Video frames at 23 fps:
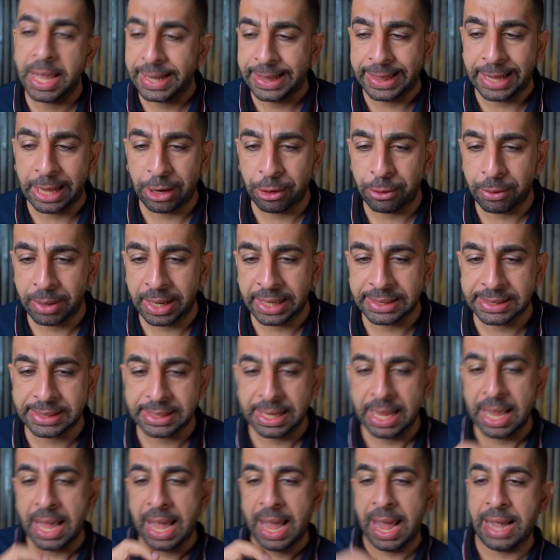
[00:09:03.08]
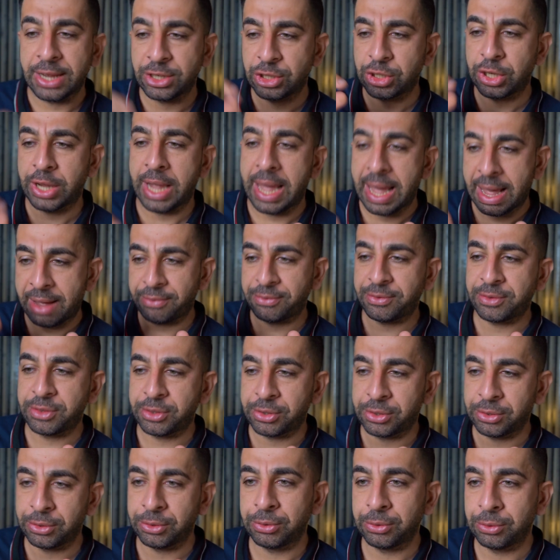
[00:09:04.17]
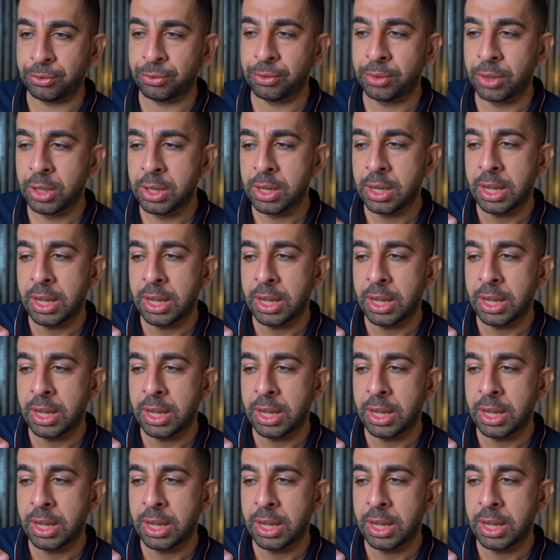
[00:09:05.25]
lyrics and you have to